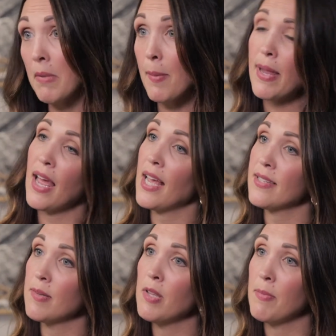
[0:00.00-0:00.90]
Maybe it
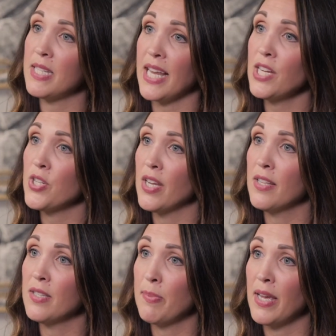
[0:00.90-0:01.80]
has some
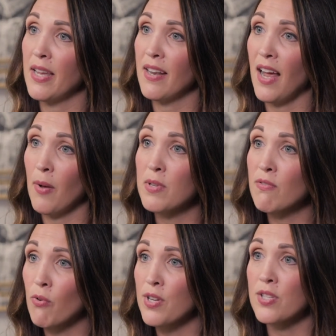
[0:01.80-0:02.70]
limitations, but I
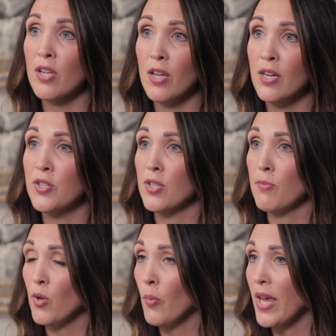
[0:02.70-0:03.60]
was forced to learn
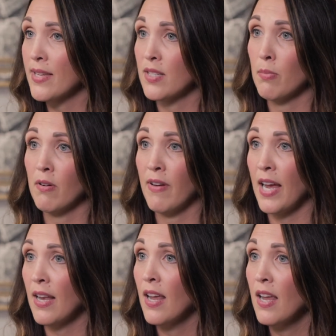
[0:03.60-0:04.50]
some new ways to
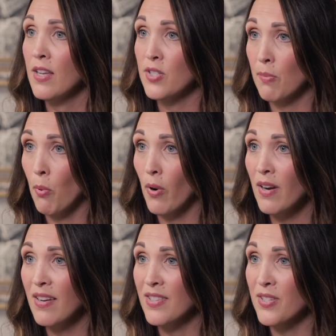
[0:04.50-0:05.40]
provide
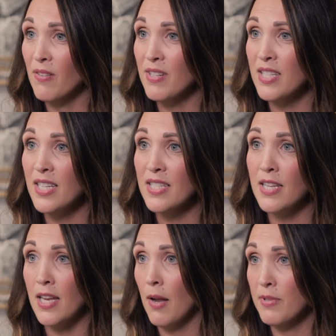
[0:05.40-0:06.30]
support and
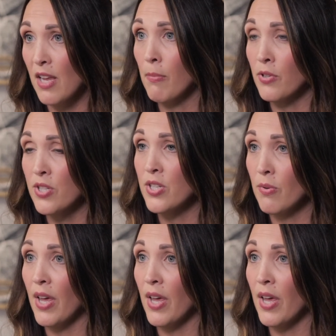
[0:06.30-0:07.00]
services, and I was able to do